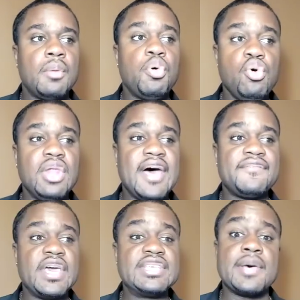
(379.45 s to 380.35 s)

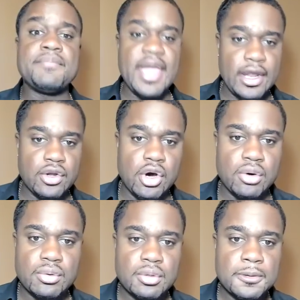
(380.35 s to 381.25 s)
Pulev is a Mando.
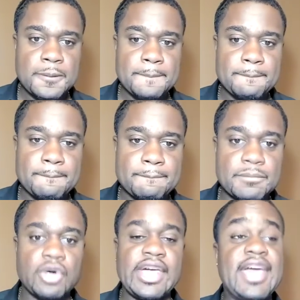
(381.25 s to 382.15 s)

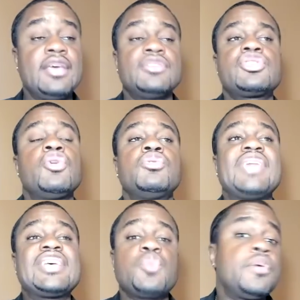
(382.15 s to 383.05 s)
Okay? So
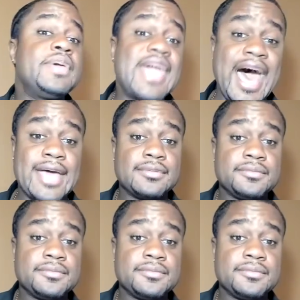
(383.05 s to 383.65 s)
that's what we got.